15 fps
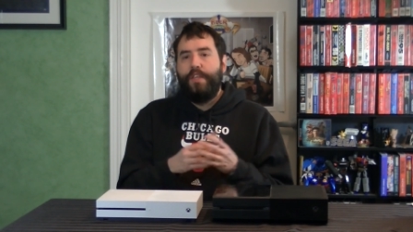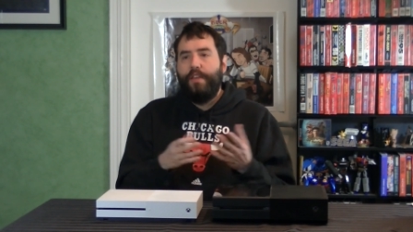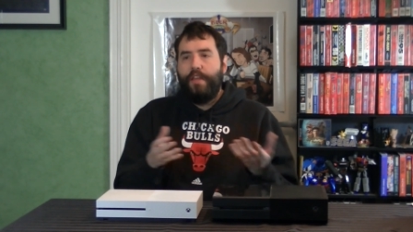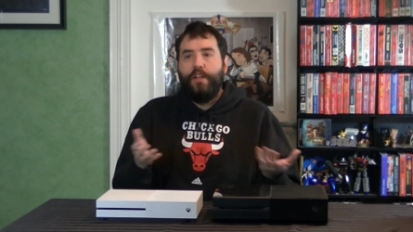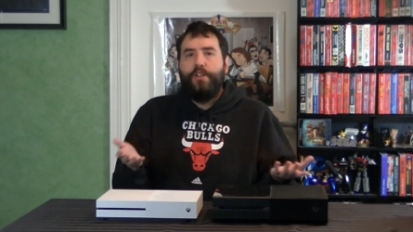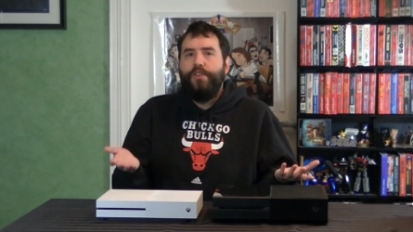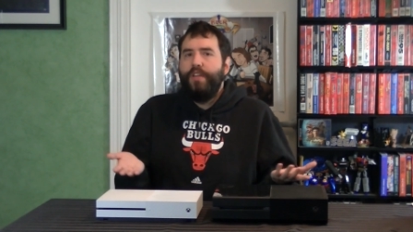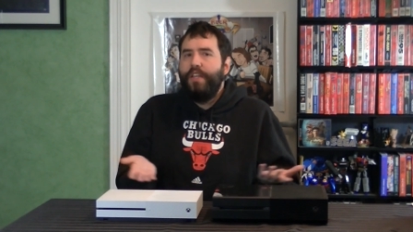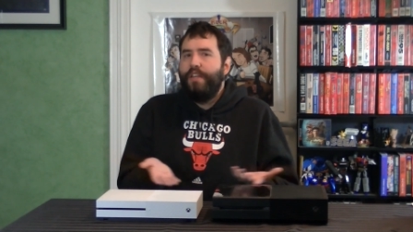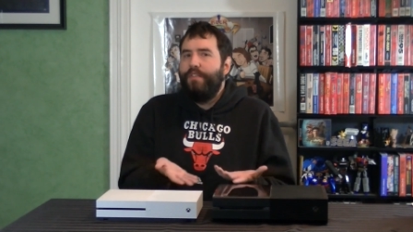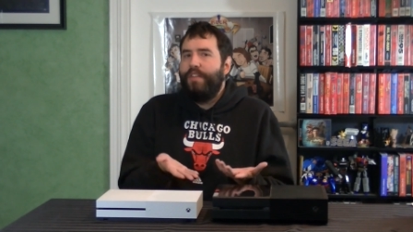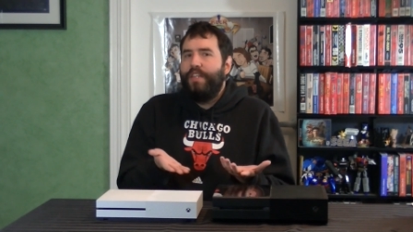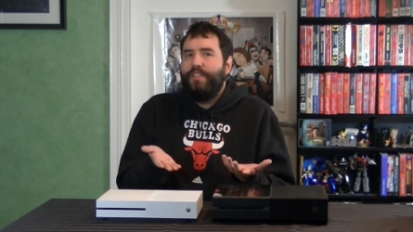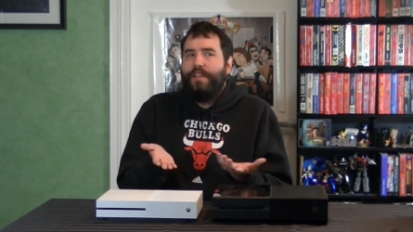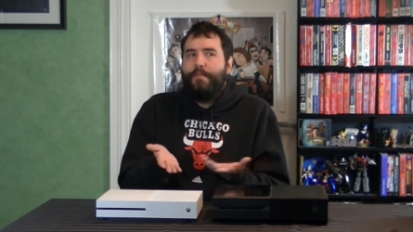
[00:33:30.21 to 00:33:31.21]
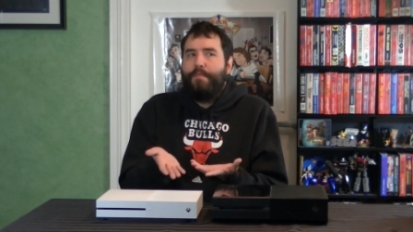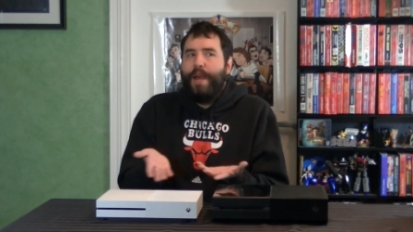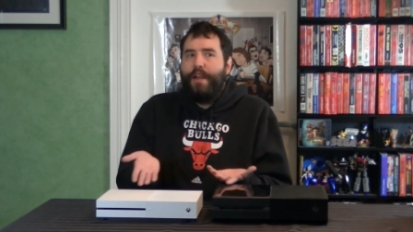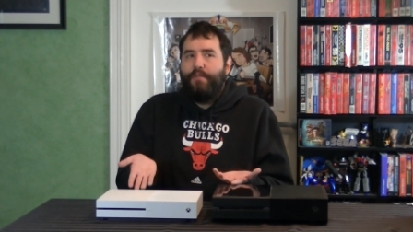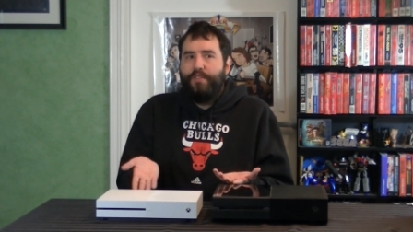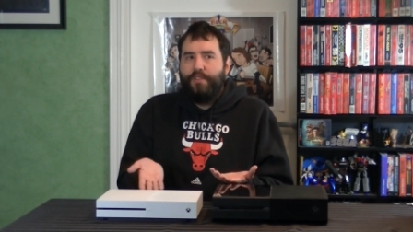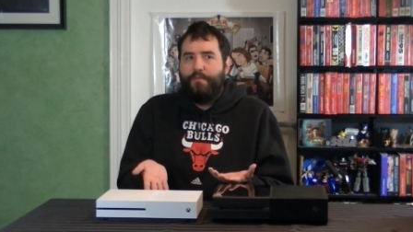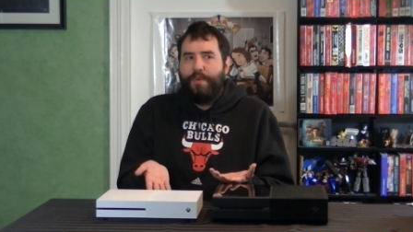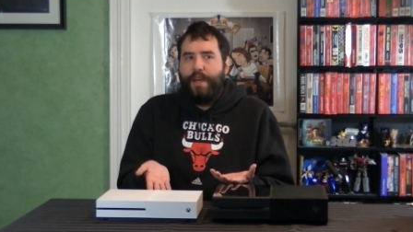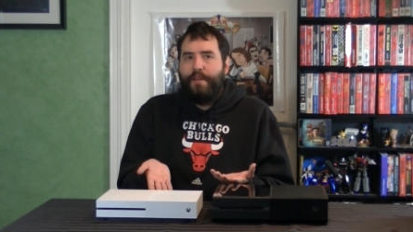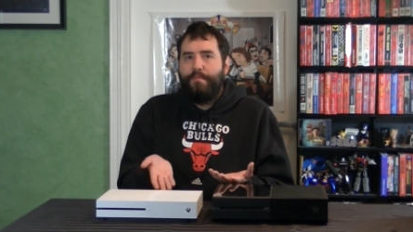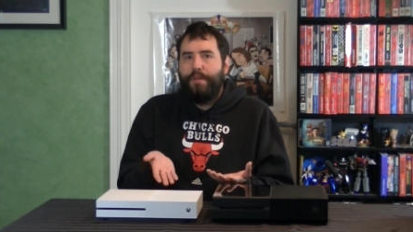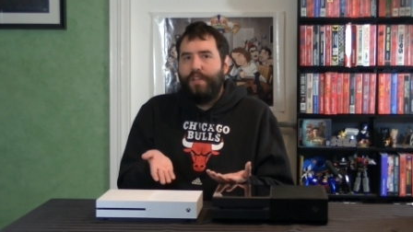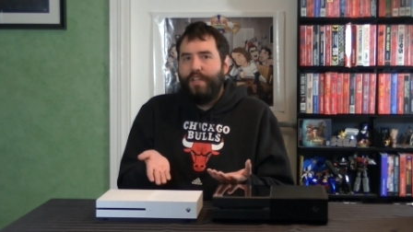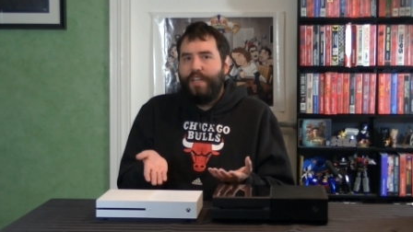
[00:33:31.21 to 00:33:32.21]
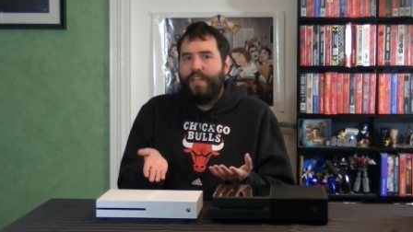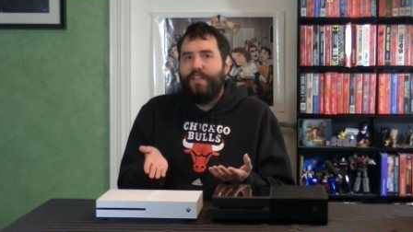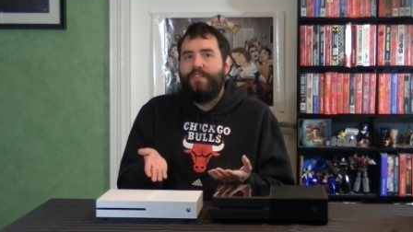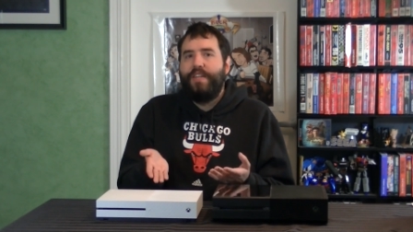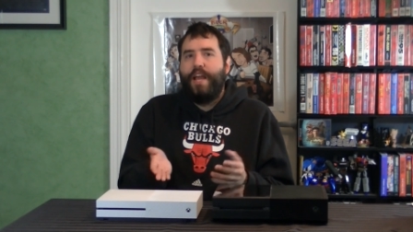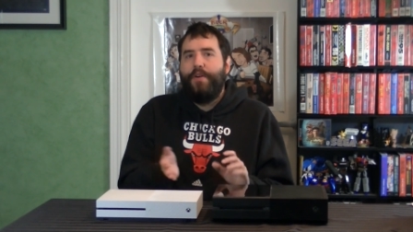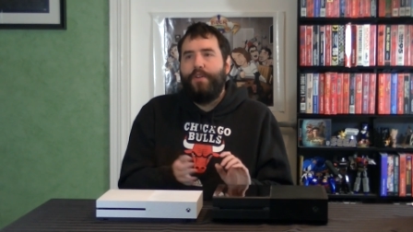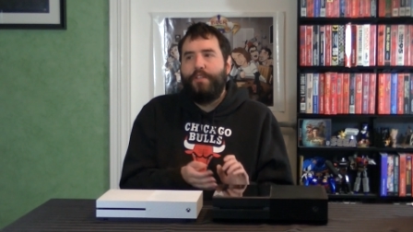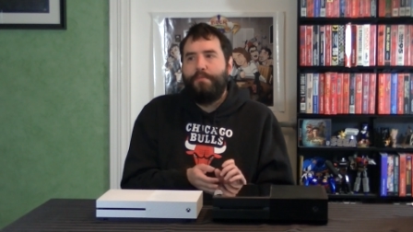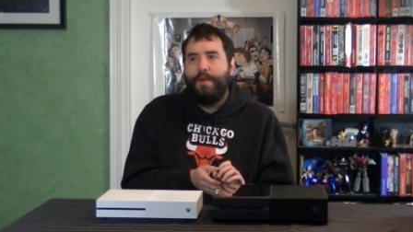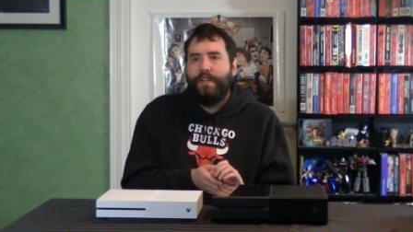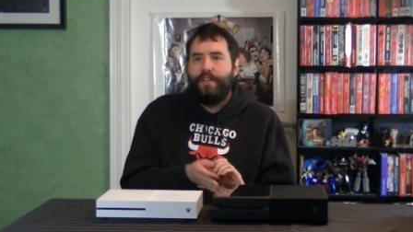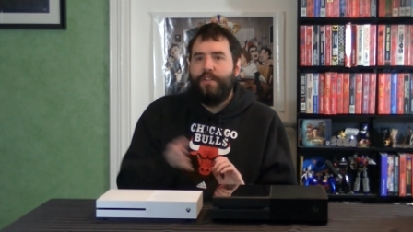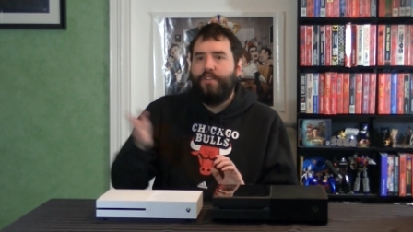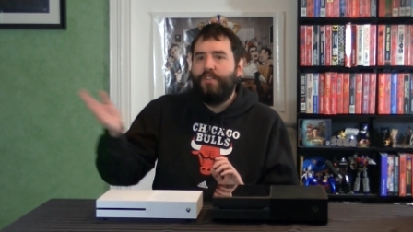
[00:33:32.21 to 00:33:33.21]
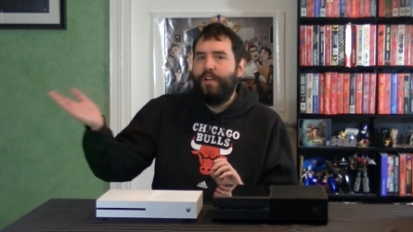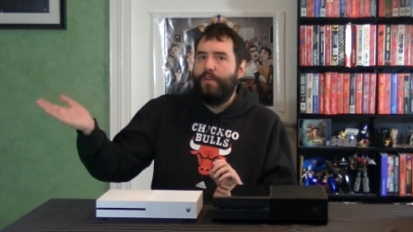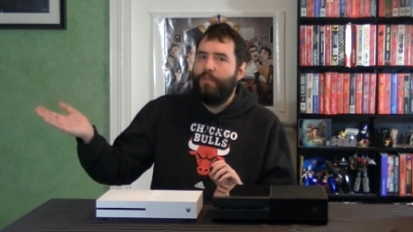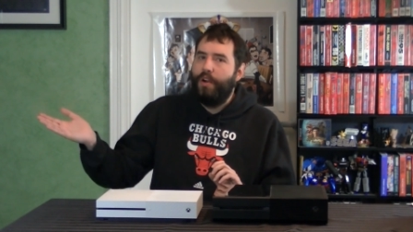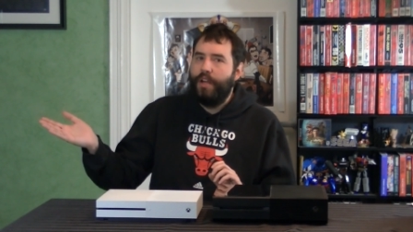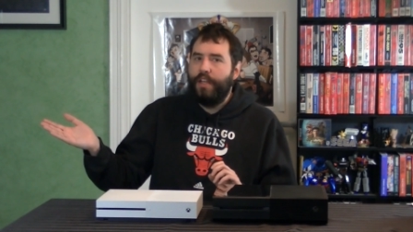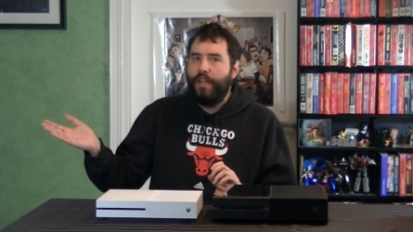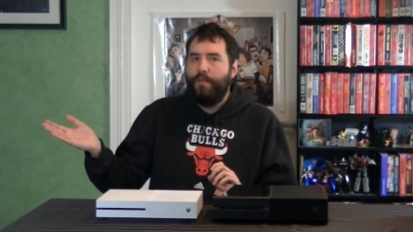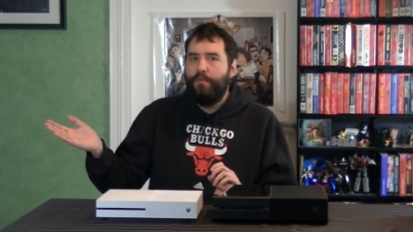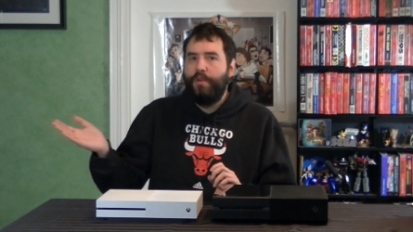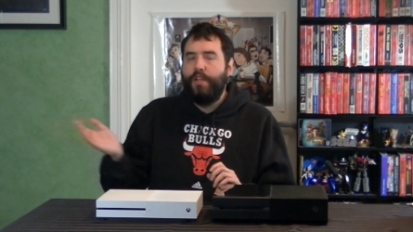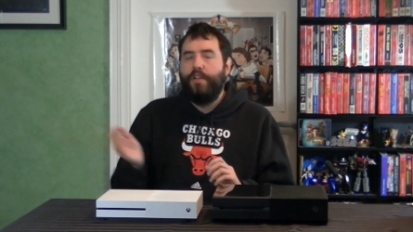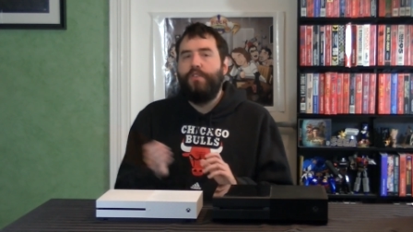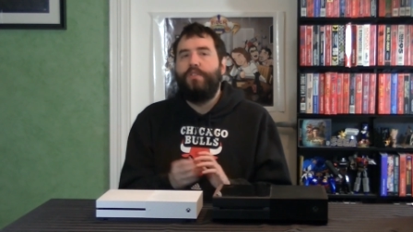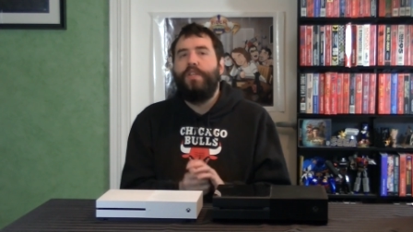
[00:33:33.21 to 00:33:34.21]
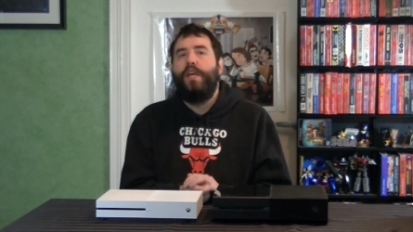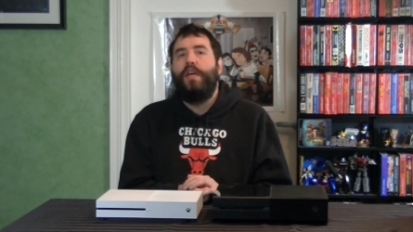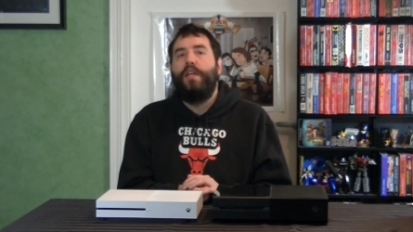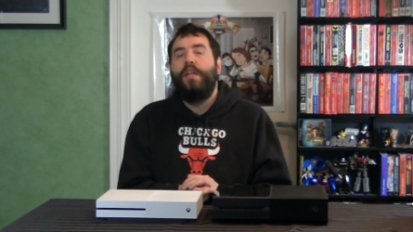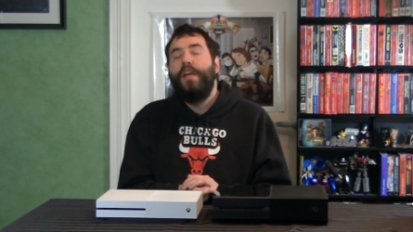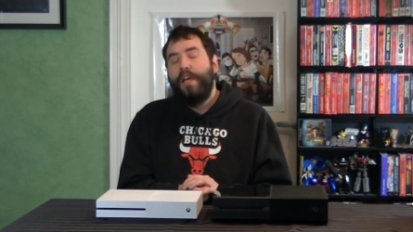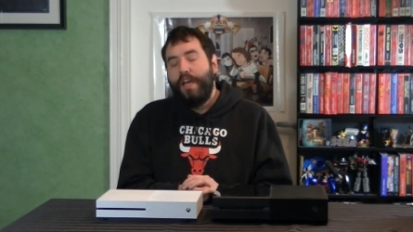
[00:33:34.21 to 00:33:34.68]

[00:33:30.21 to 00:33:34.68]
including even things like backwards compatibility is now expected to start running on Windows 10.